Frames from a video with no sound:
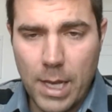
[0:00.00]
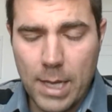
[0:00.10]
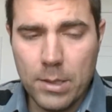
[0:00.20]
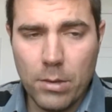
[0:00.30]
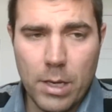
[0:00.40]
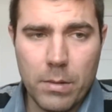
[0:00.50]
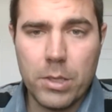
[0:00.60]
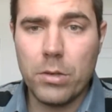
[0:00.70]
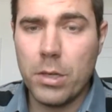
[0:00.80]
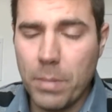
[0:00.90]
so anyways, so
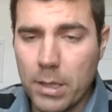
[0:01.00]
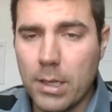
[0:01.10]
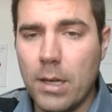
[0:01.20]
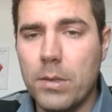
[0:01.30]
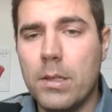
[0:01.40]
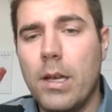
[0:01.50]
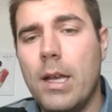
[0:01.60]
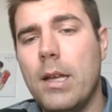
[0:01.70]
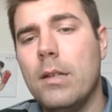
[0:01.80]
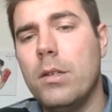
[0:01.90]
she bought the house
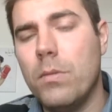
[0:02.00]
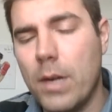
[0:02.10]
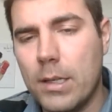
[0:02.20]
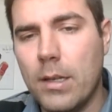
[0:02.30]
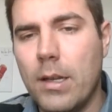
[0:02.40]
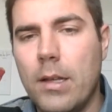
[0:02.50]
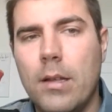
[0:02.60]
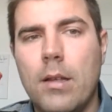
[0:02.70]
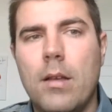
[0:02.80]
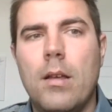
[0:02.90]
and she rented it.
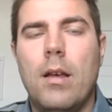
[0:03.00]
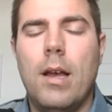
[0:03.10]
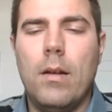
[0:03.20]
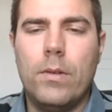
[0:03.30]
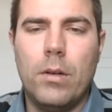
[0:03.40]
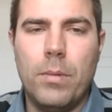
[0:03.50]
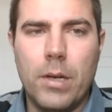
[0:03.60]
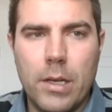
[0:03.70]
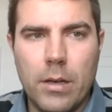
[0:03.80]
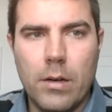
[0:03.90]
After about a
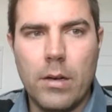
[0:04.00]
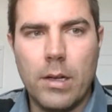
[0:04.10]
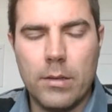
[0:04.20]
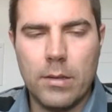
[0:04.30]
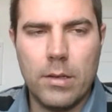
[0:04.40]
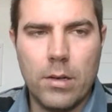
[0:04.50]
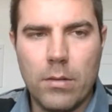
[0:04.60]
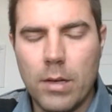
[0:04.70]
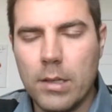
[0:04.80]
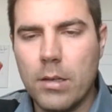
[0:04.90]
year,
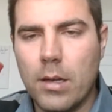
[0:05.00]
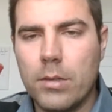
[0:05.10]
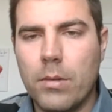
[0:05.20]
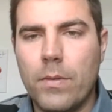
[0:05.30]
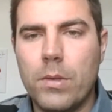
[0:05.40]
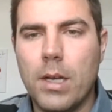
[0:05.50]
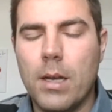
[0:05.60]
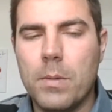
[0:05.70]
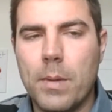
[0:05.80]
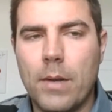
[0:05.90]
I talked to her a few
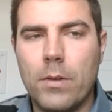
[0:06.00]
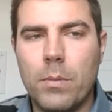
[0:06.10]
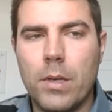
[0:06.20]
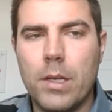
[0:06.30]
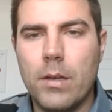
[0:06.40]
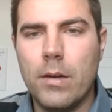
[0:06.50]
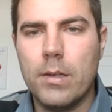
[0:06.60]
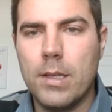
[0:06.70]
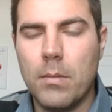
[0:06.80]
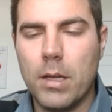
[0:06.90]
times, but after about a year, it
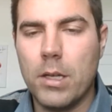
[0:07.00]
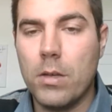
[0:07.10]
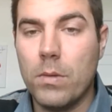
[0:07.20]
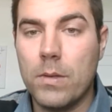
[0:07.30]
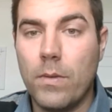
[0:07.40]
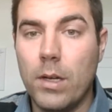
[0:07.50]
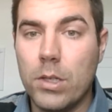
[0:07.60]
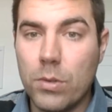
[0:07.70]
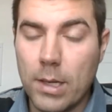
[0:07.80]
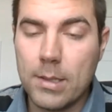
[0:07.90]
seemed like she was very
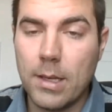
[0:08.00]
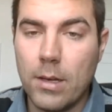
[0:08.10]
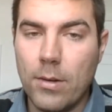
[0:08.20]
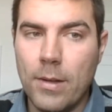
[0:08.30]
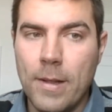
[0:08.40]
stressed out.